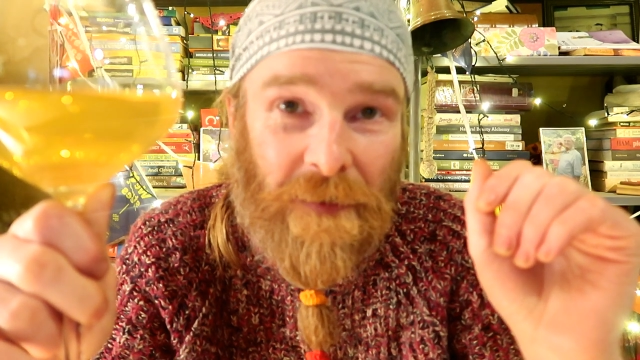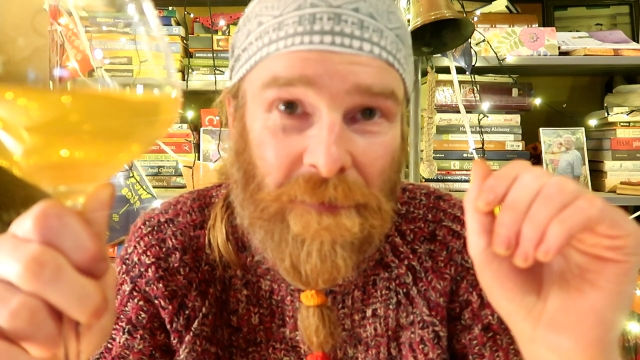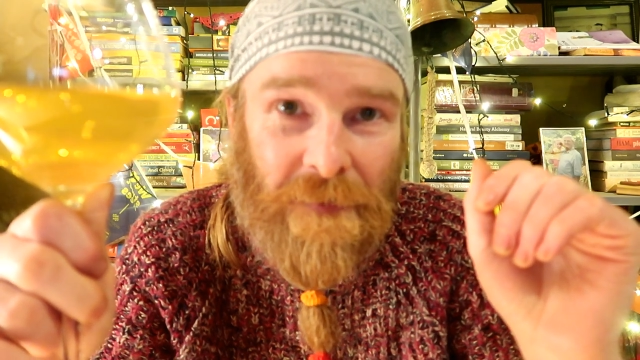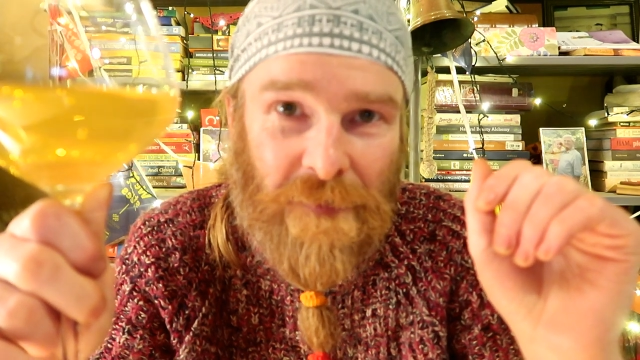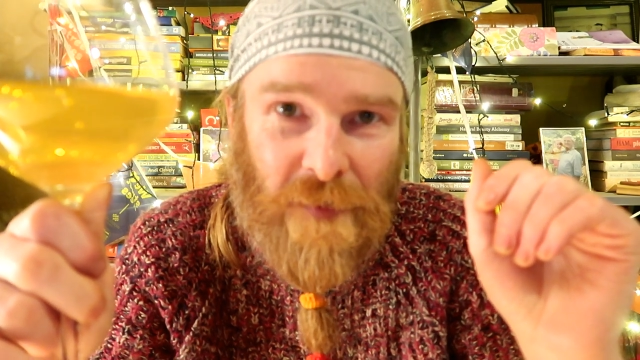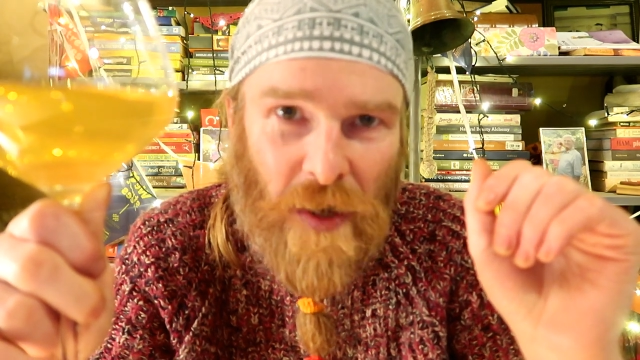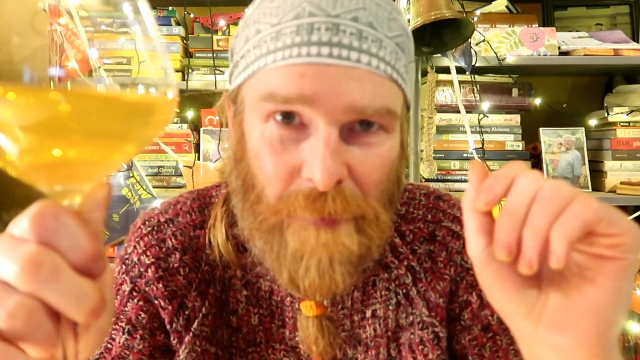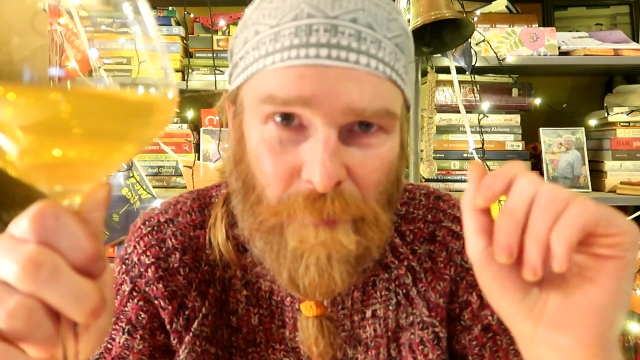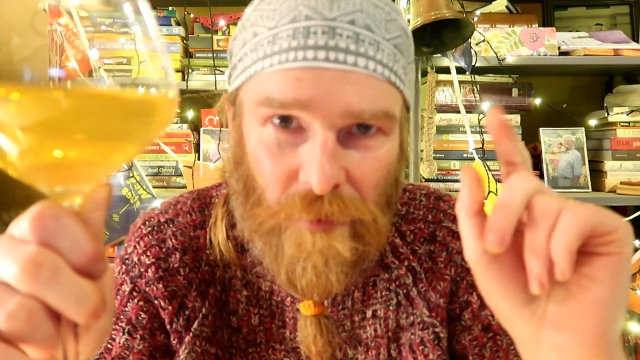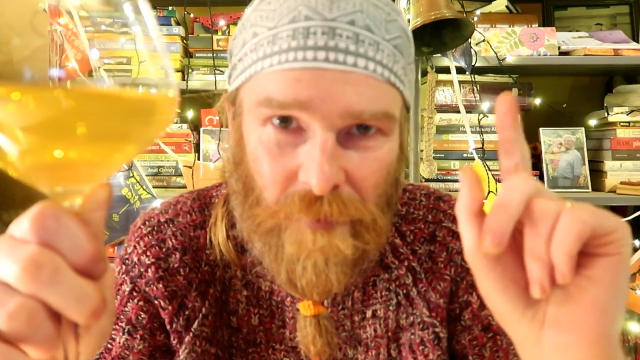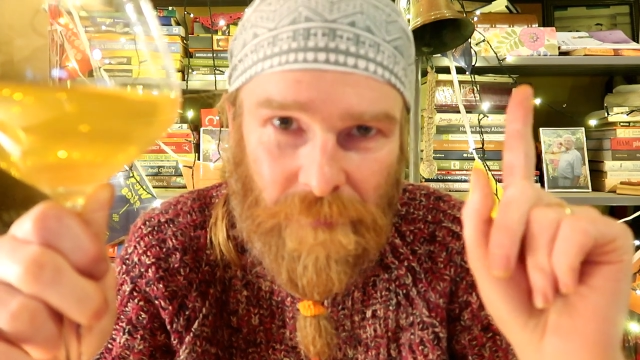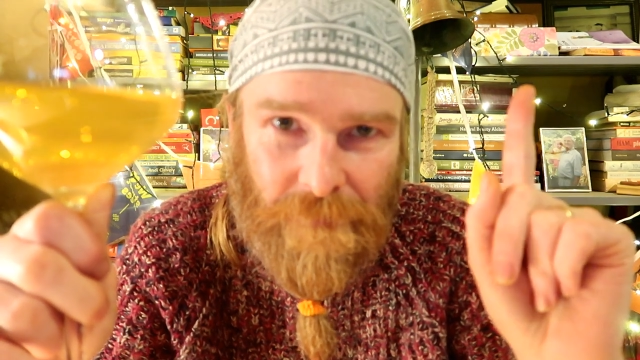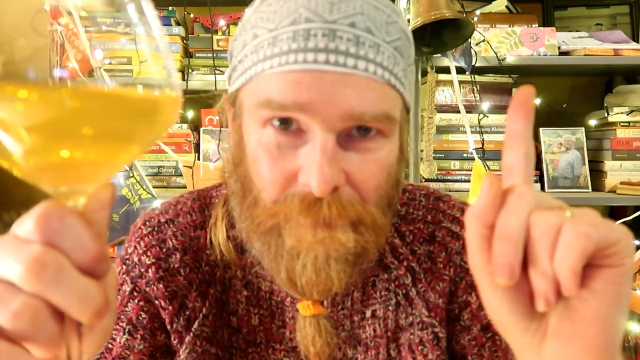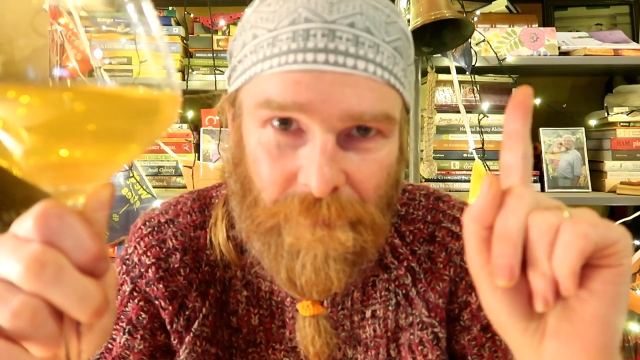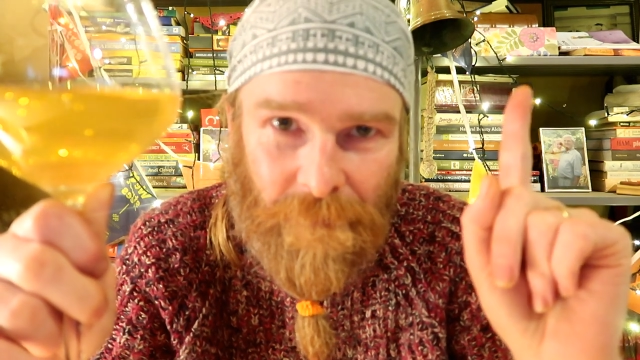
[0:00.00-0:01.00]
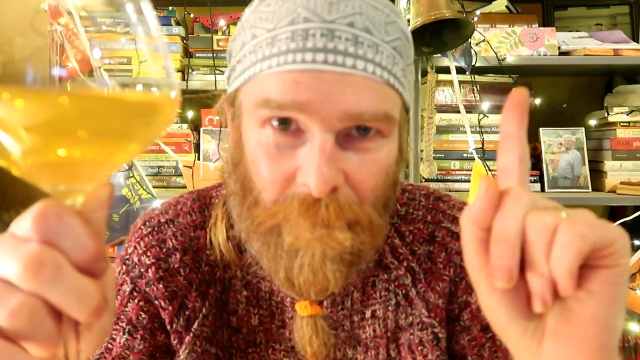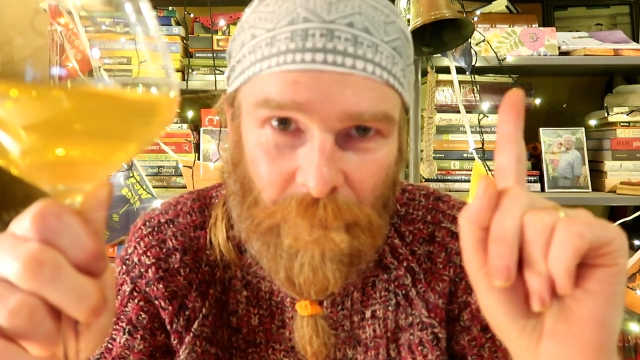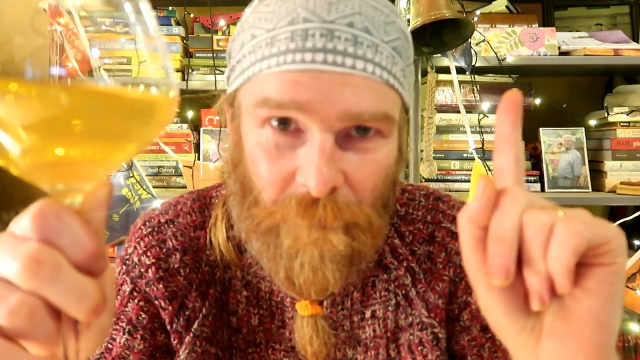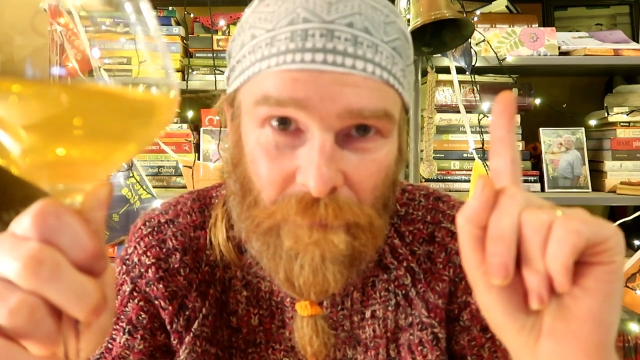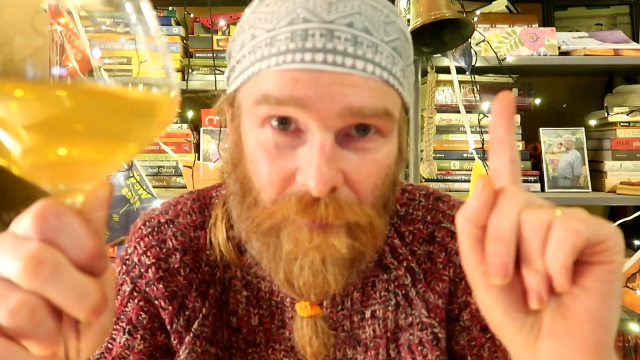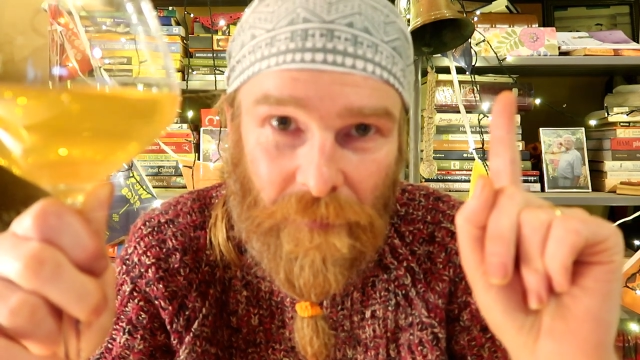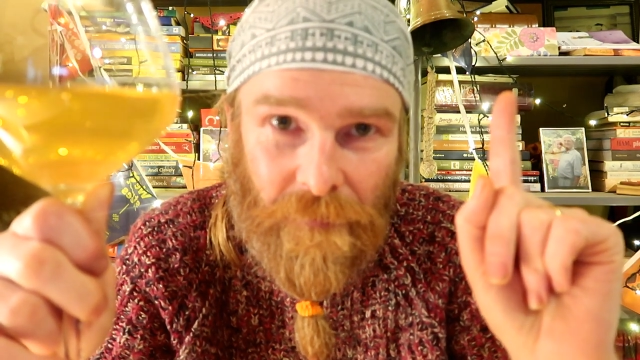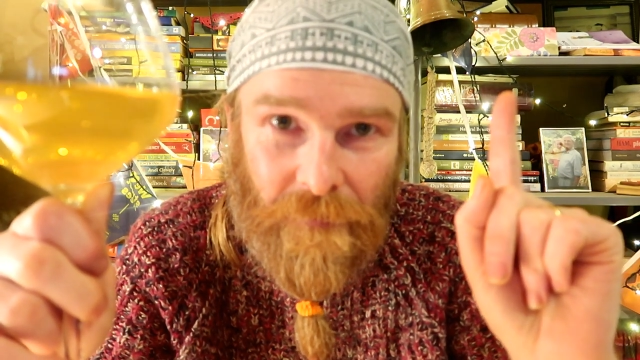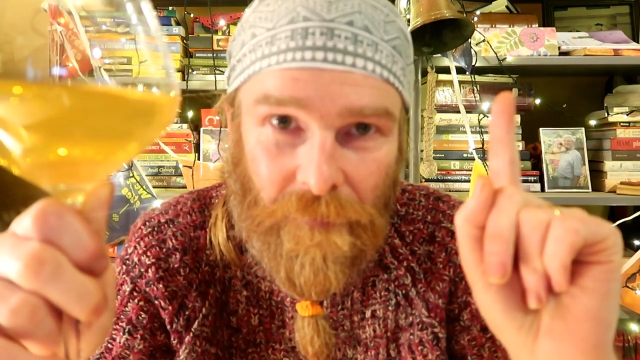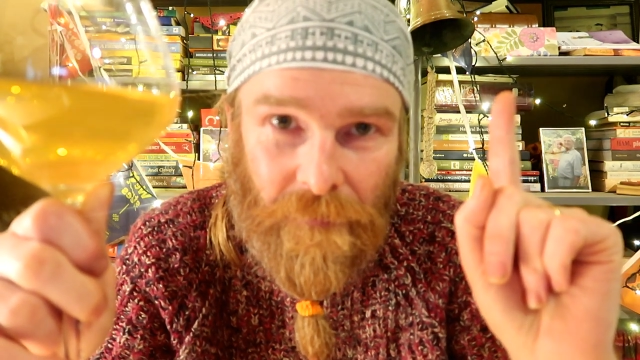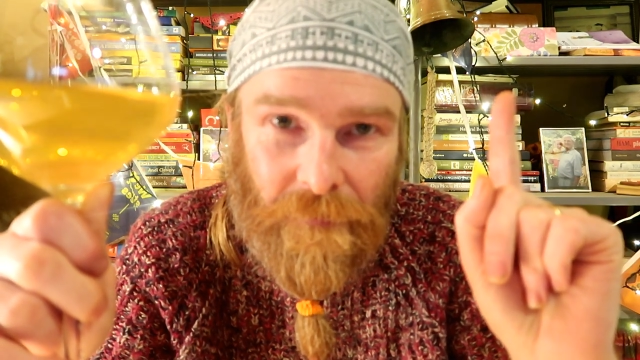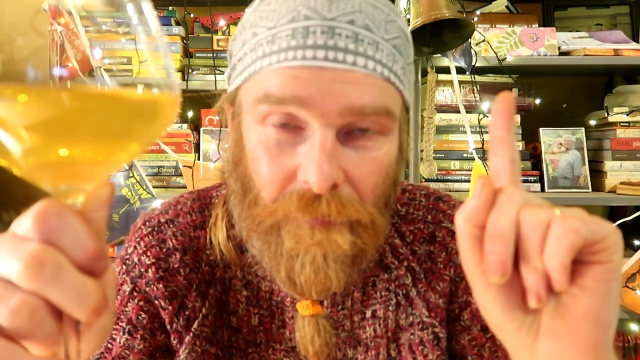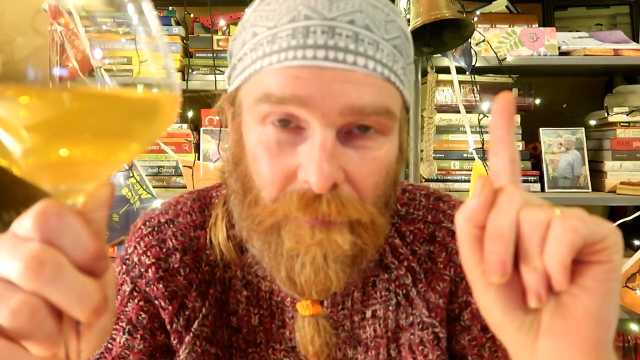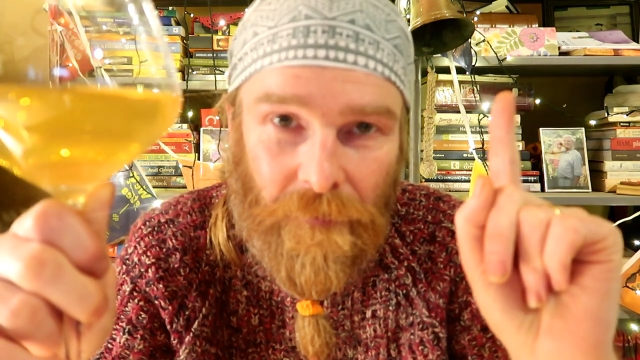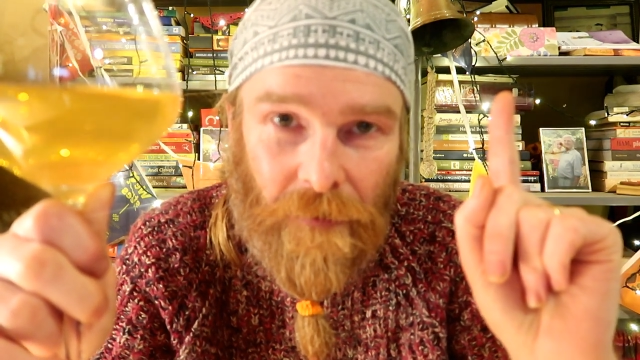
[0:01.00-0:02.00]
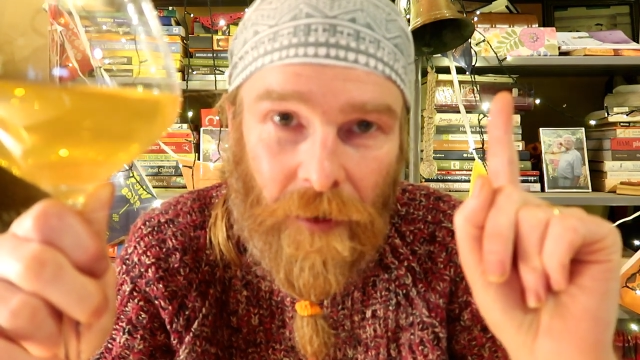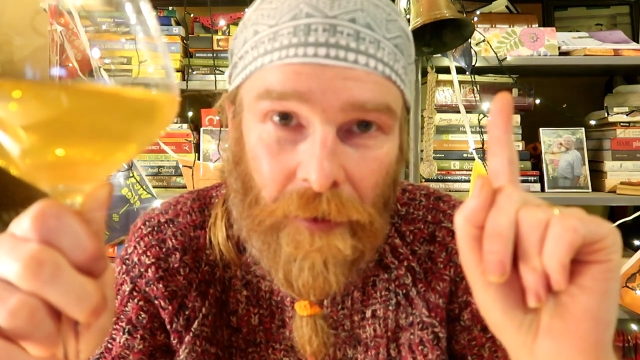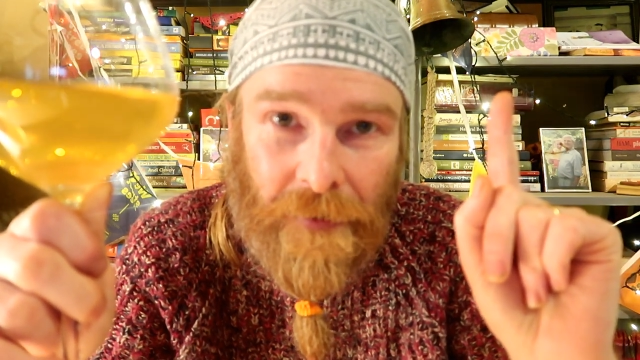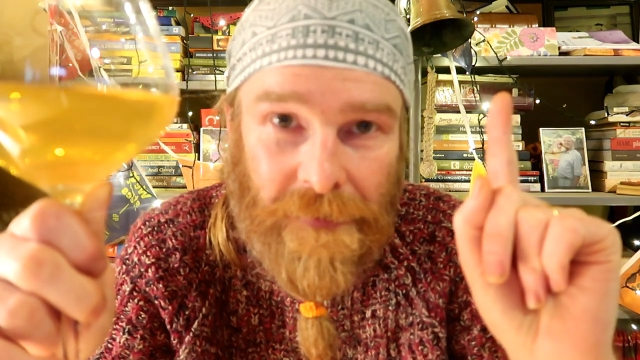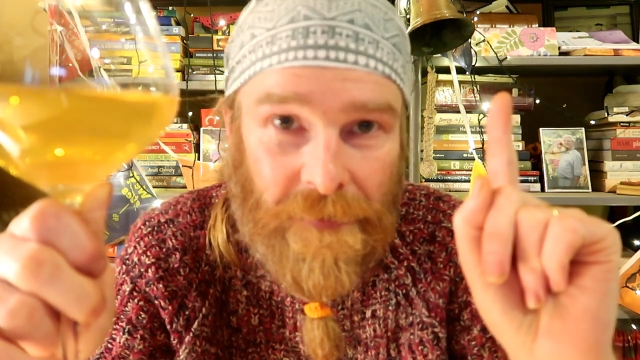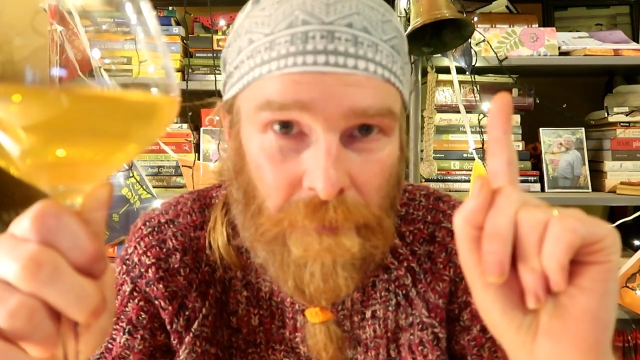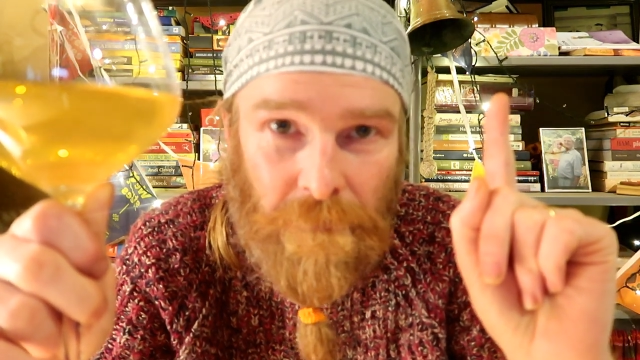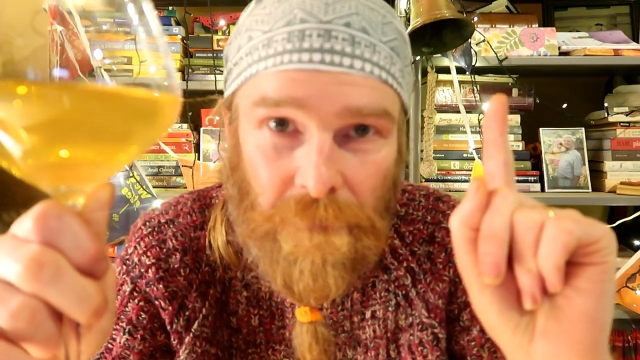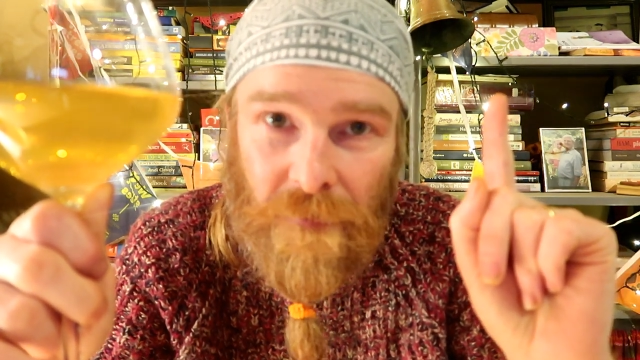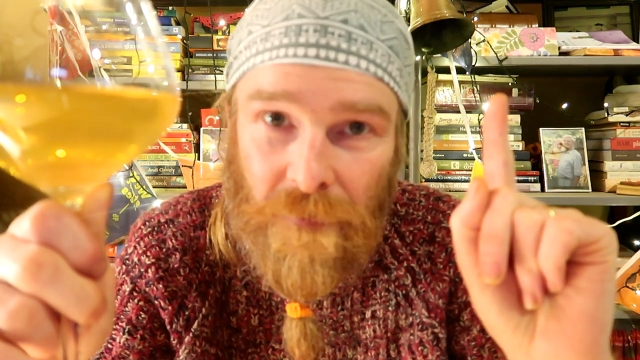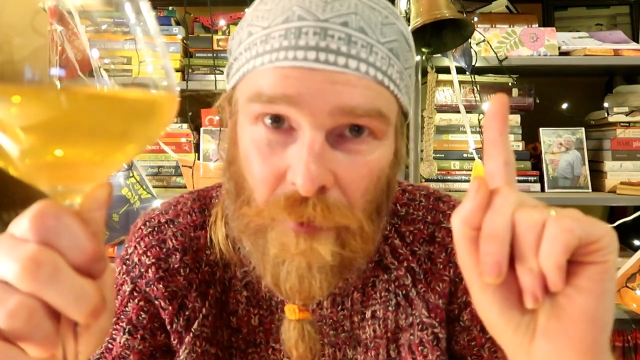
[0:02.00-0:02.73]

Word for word: Disclaimer. I don't